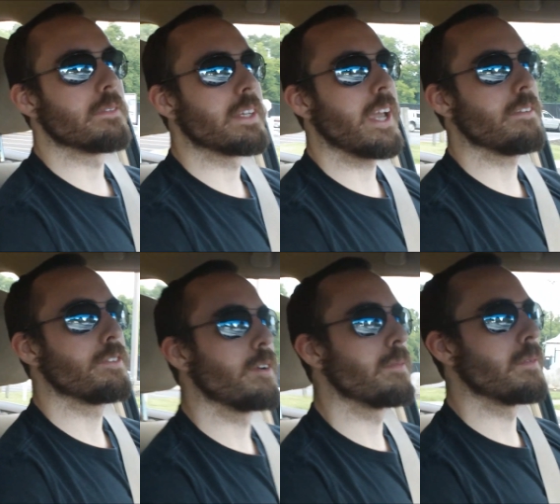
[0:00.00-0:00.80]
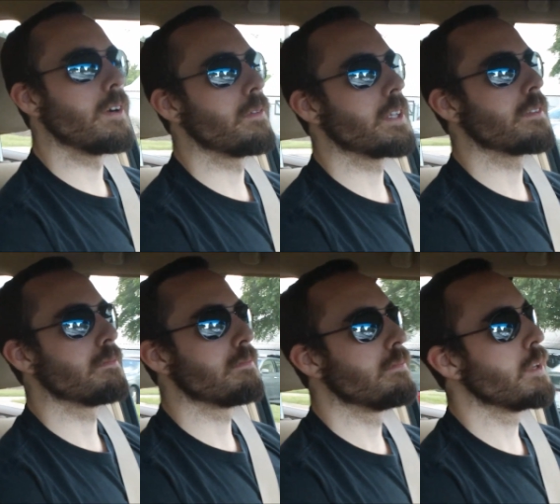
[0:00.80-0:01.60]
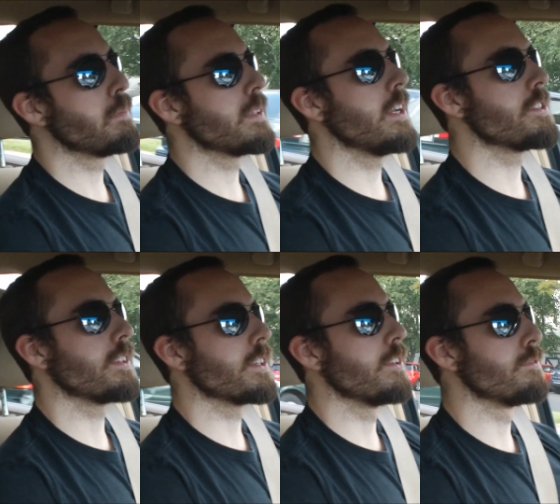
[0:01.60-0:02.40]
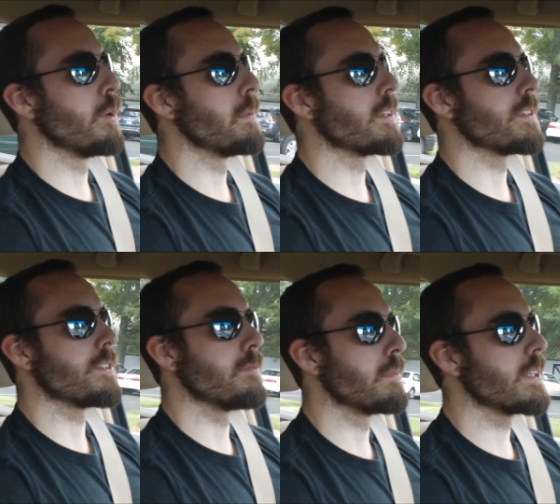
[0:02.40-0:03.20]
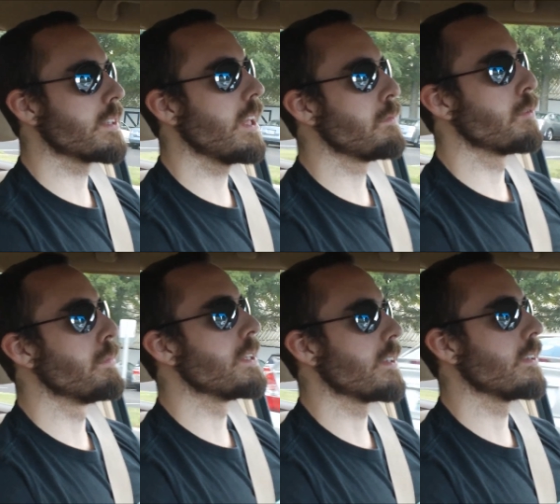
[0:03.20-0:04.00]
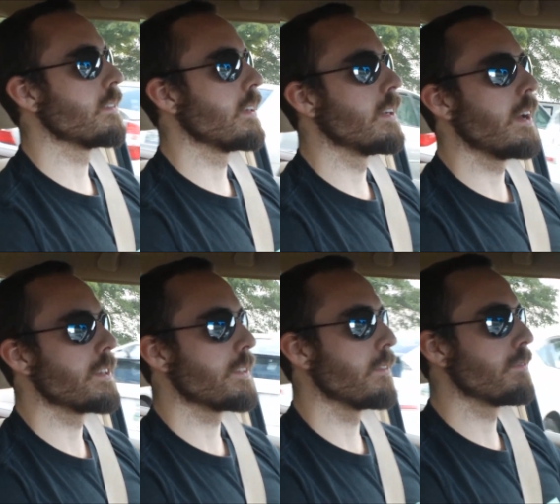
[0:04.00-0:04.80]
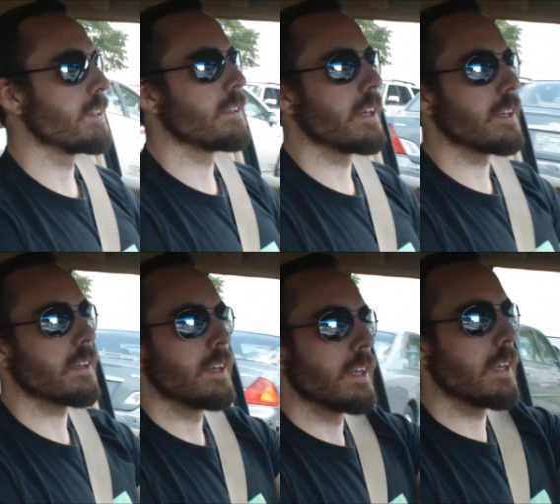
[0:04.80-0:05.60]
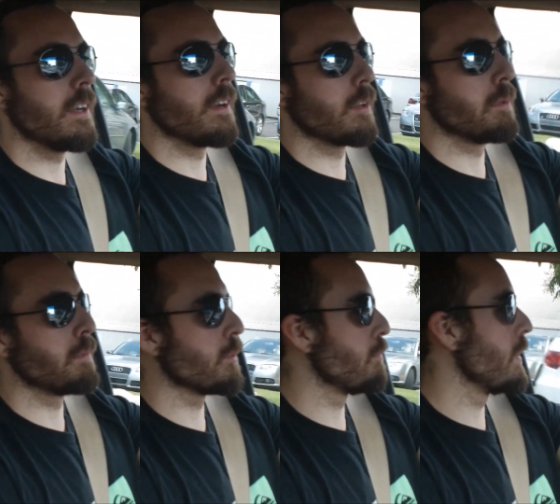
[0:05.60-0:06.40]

We can't film, well, we, we potentially could film at this gym, but it's a lot more busy, and I just don't feel like getting in other people's